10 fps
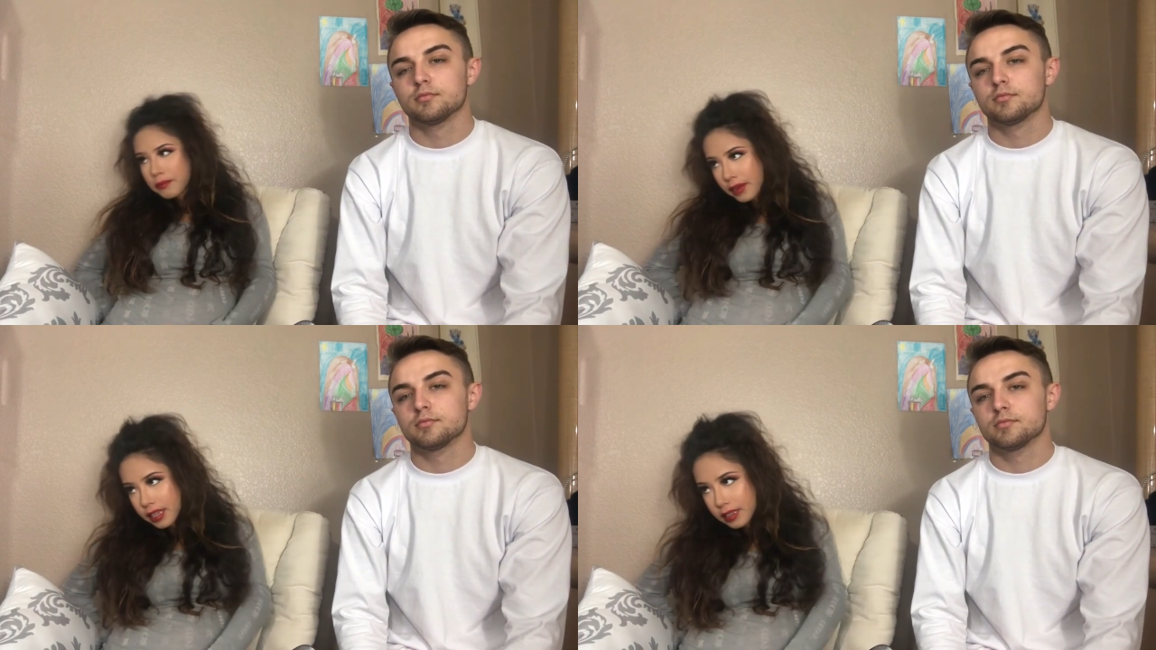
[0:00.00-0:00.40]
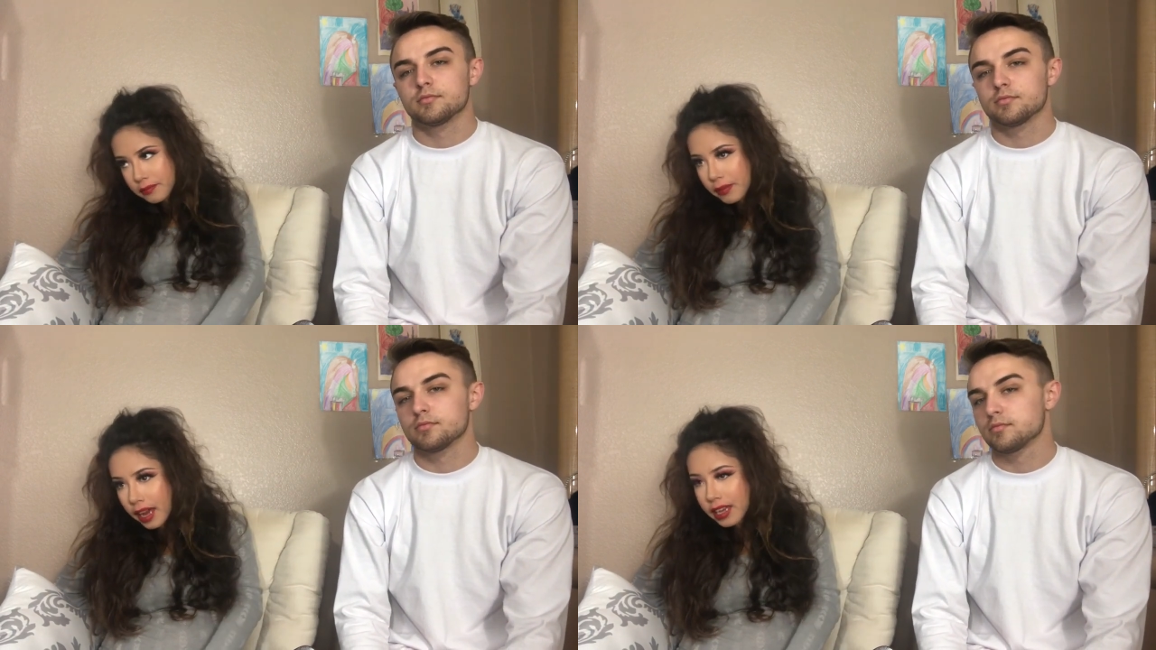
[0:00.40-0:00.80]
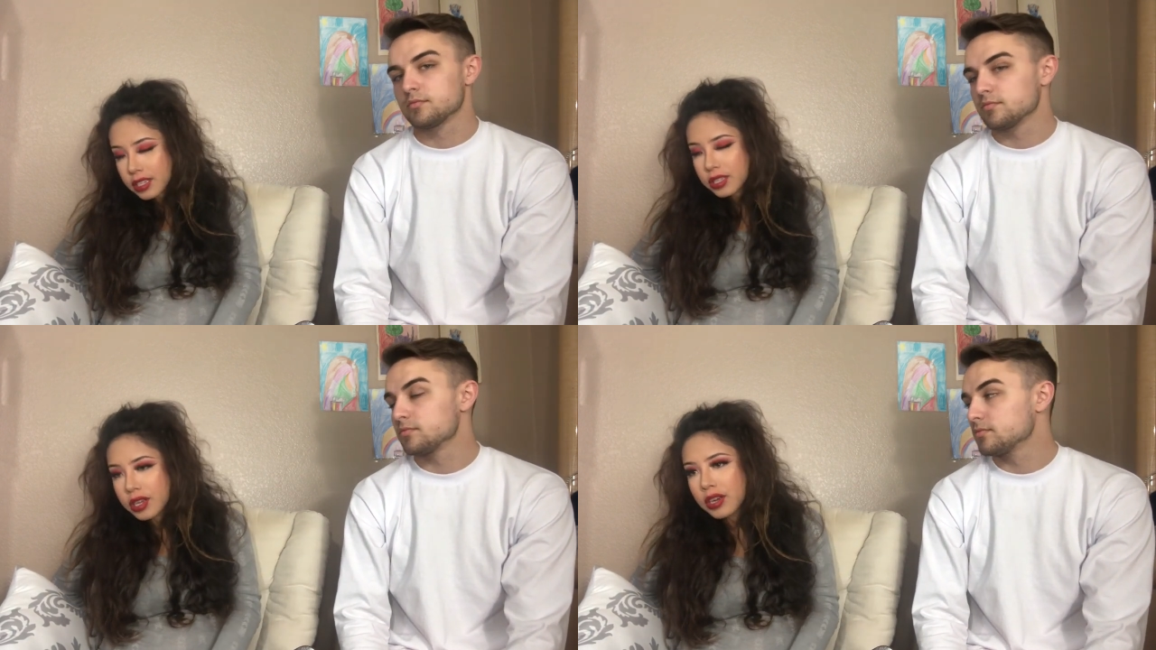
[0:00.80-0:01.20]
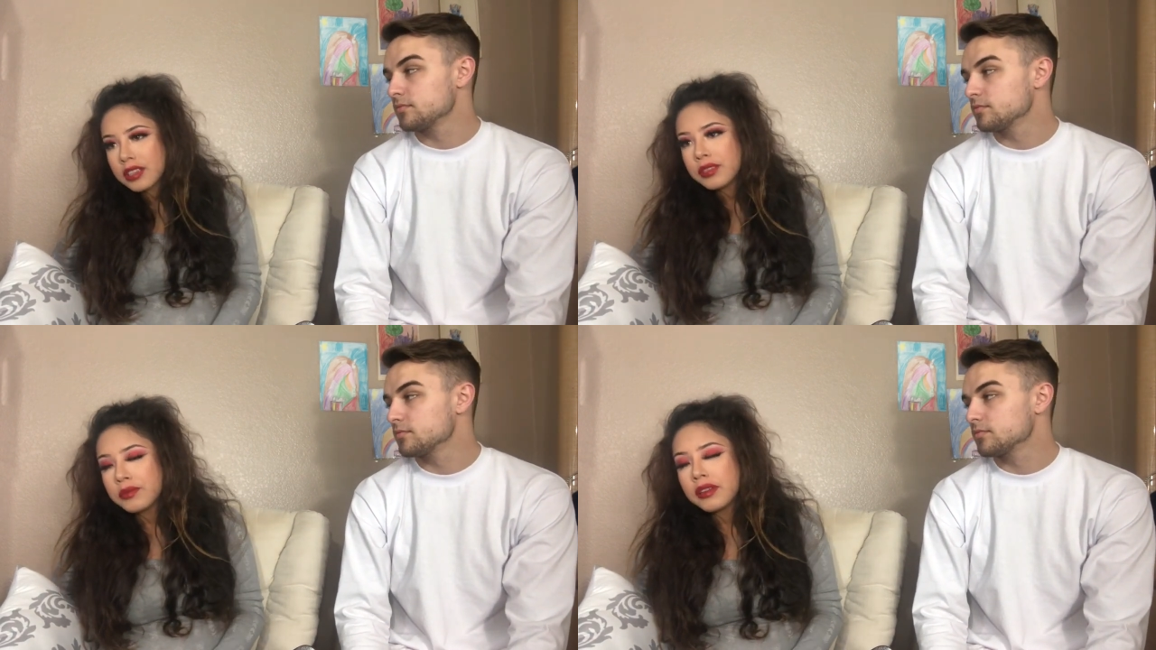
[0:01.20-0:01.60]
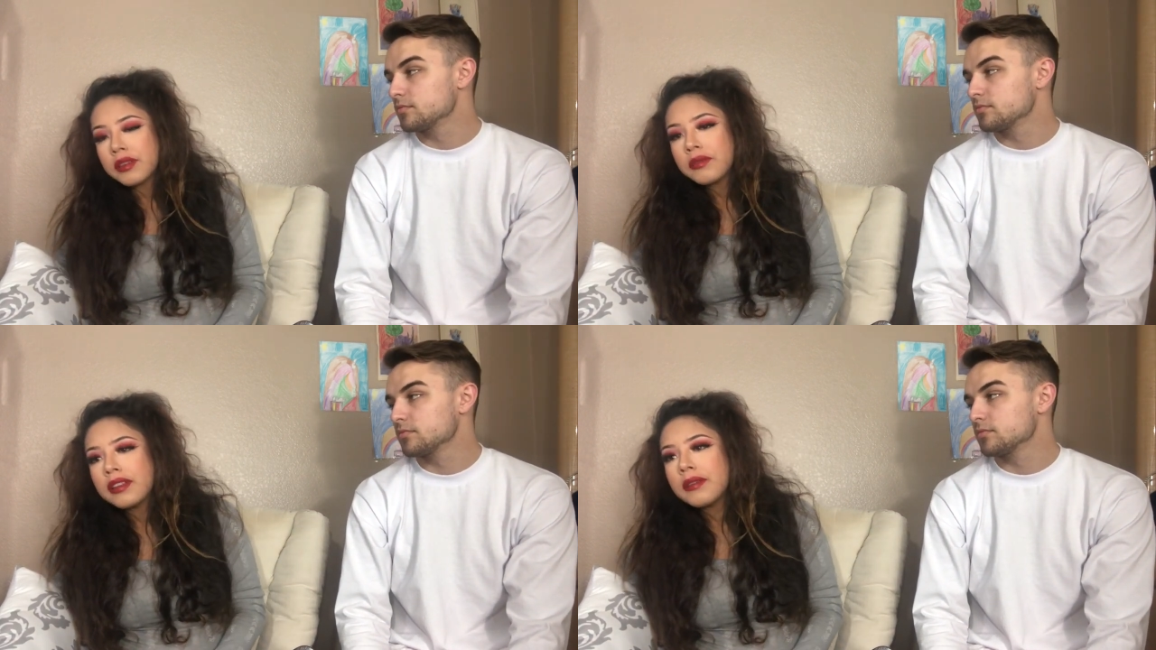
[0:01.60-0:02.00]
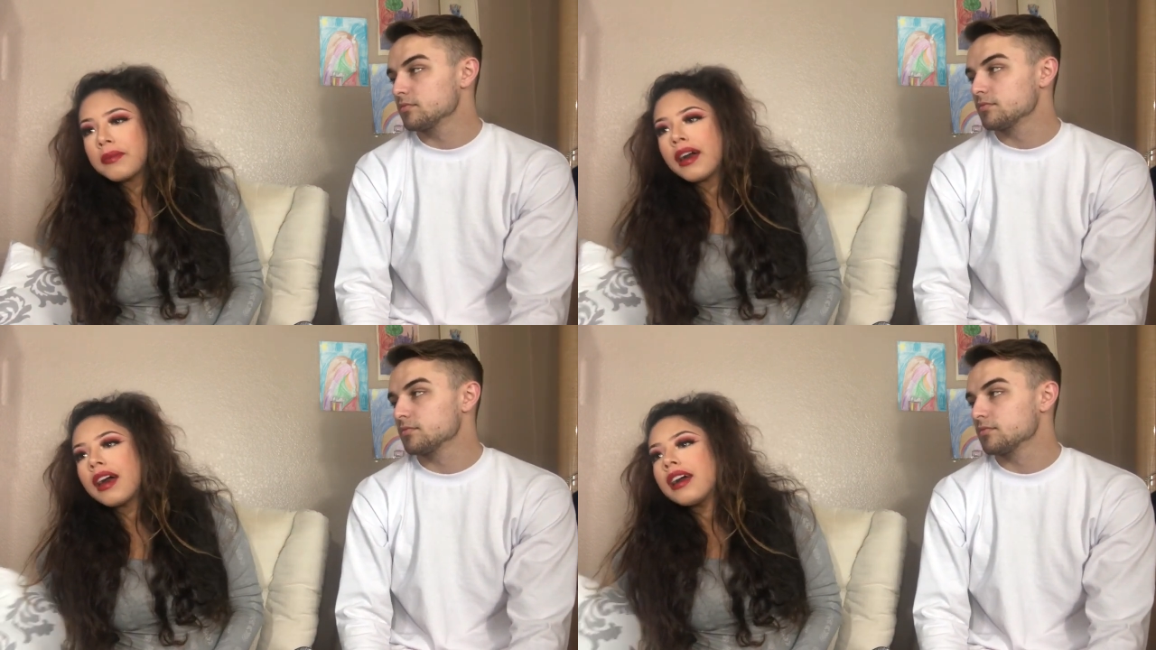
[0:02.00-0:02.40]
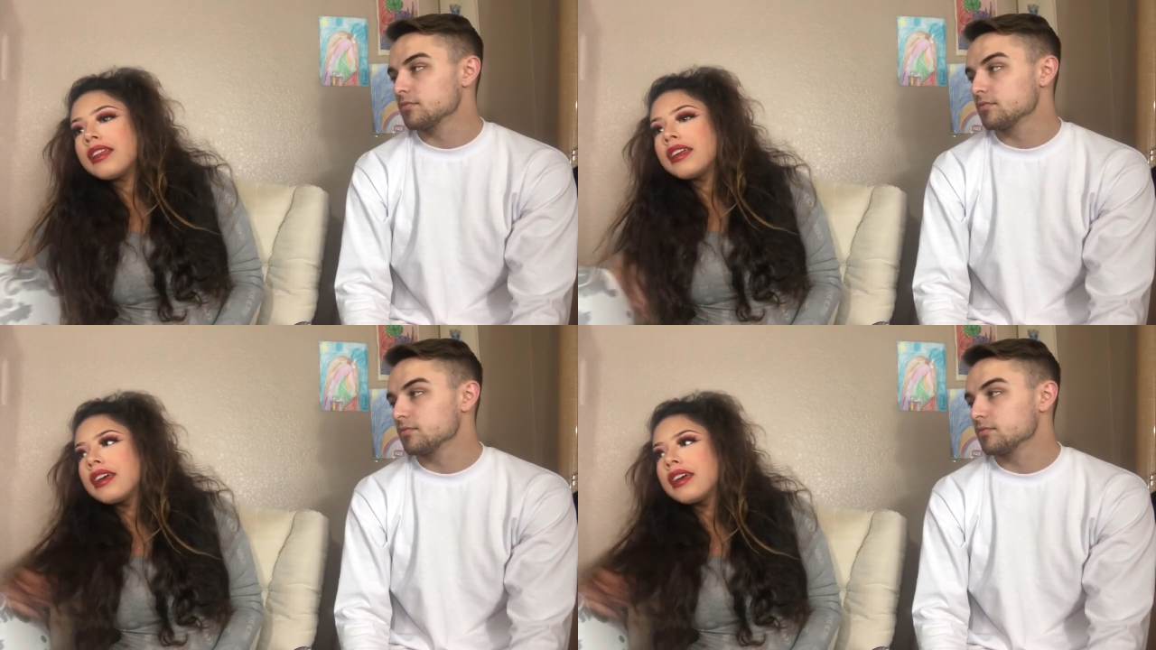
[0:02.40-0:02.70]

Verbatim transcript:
Speaker 1: my back just hurts really, really bad.